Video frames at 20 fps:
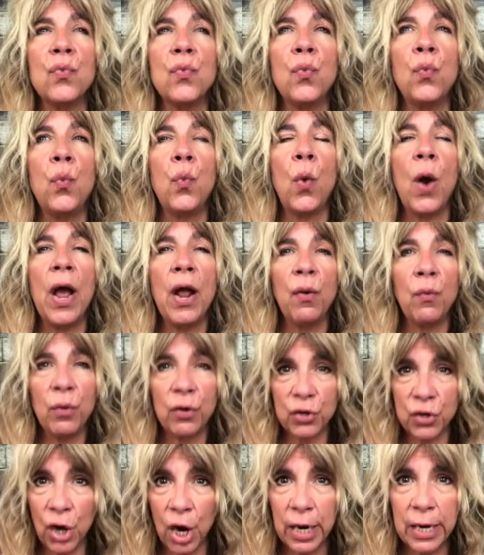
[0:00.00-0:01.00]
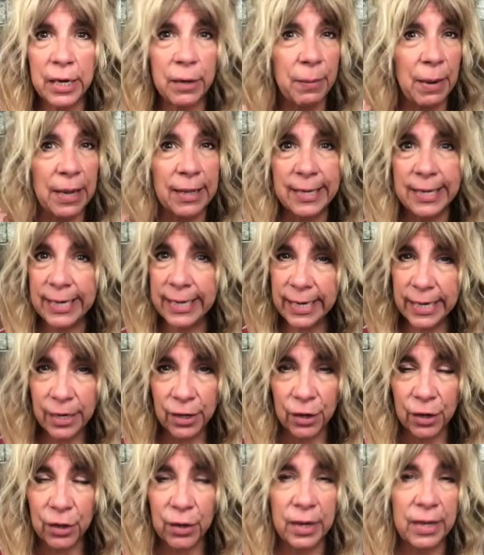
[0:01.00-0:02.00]
when we're talking about the
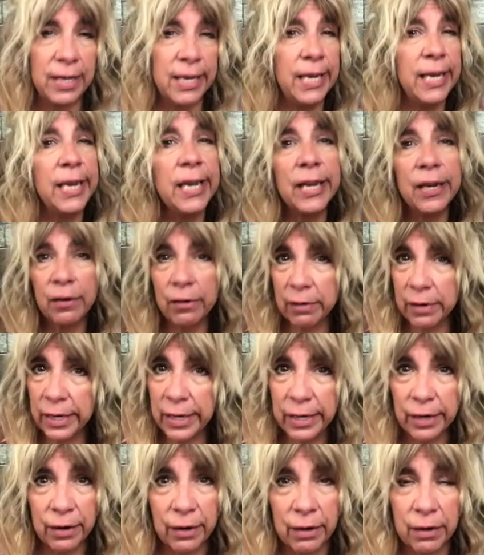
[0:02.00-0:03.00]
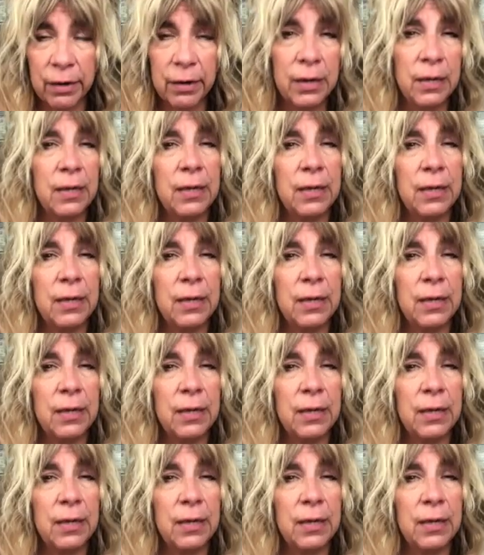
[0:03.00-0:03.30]
ear and the inner ear